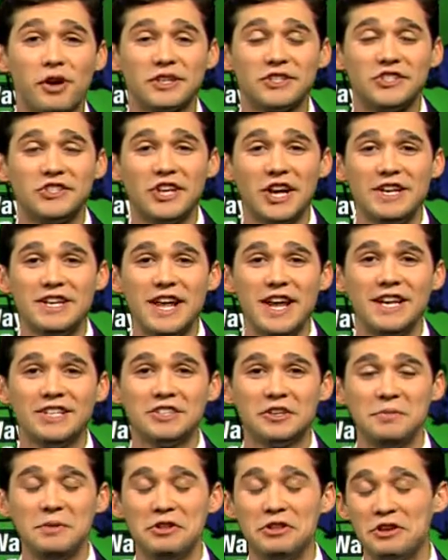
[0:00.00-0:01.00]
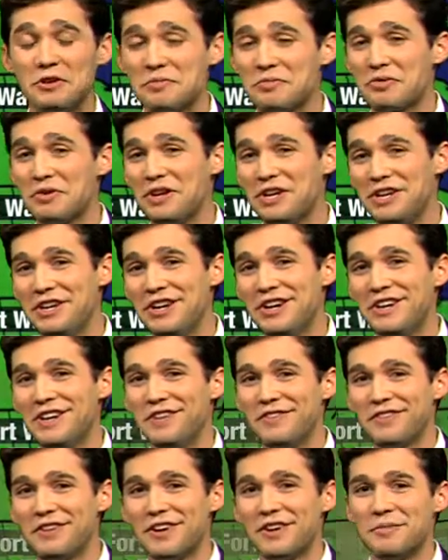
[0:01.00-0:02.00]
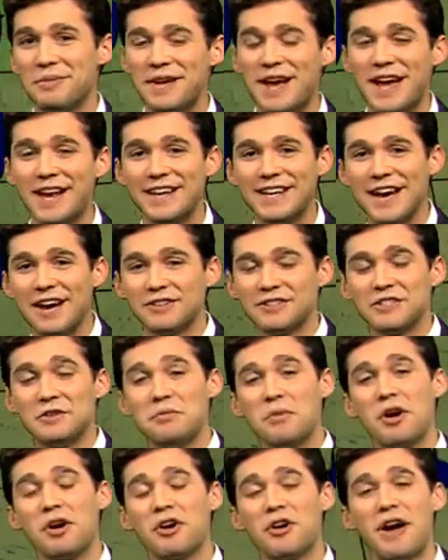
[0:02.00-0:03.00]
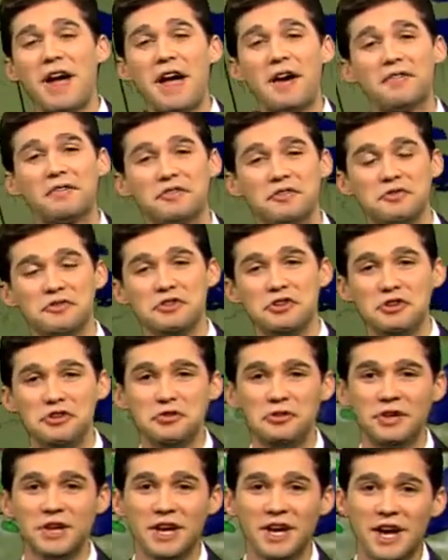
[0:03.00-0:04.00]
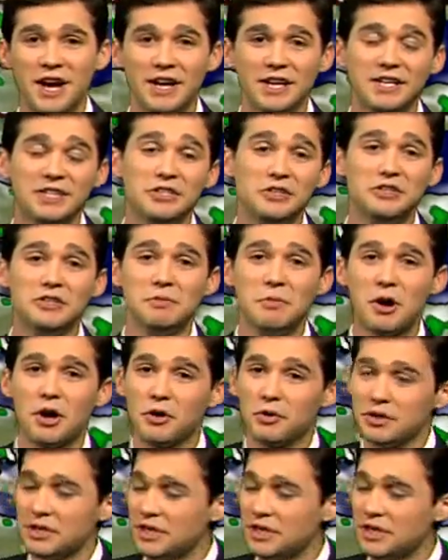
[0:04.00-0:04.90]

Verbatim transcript: our Sunday. It's going to be looking pretty good if you're going to be heading out tomorrow afternoon and into tomorrow